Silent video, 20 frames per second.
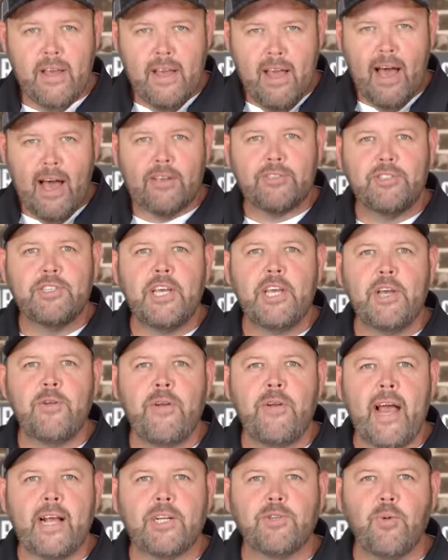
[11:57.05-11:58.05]
I'll see you
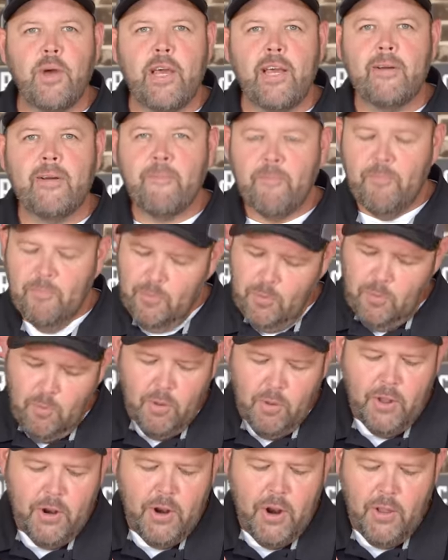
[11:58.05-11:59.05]
next week with
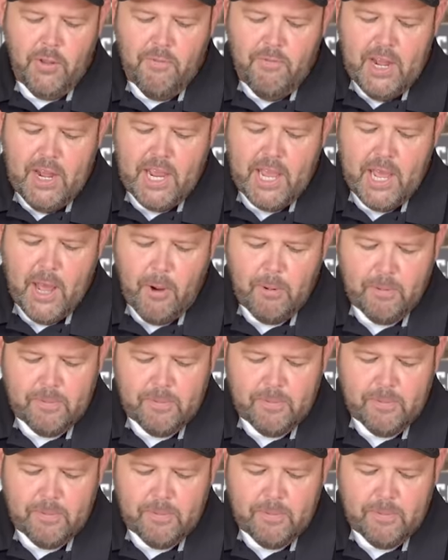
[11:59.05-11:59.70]
another video.